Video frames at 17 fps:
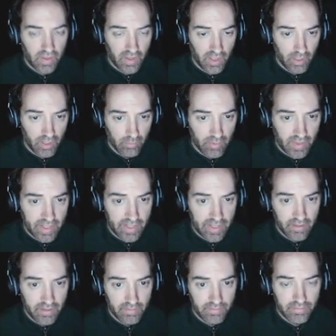And I'm glad
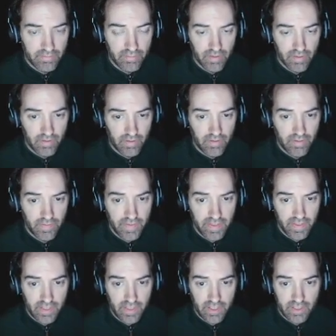of all
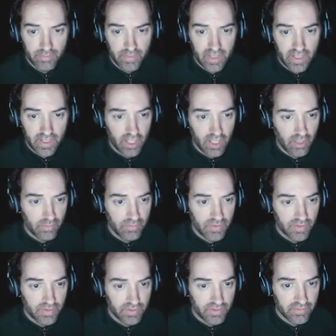the mini games
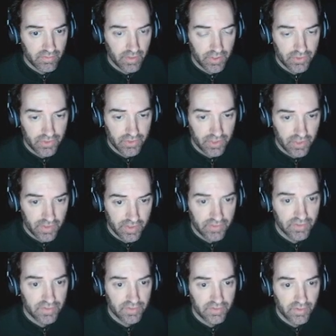in this version,
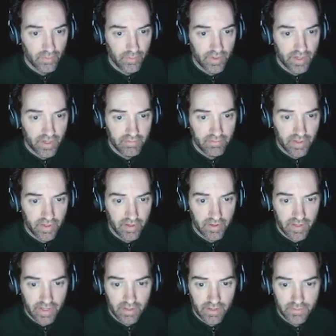this is the one I figured
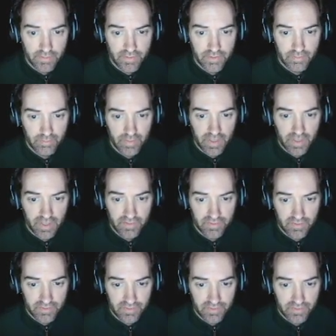out, because
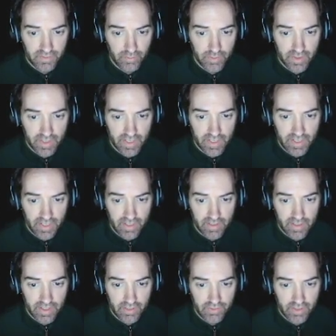this is the one I need
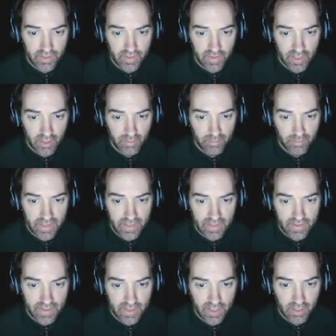to actually like beat
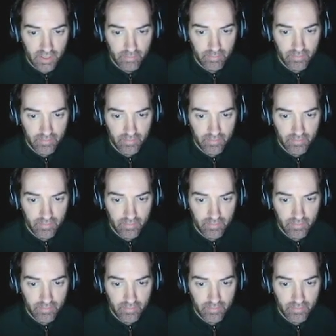the game.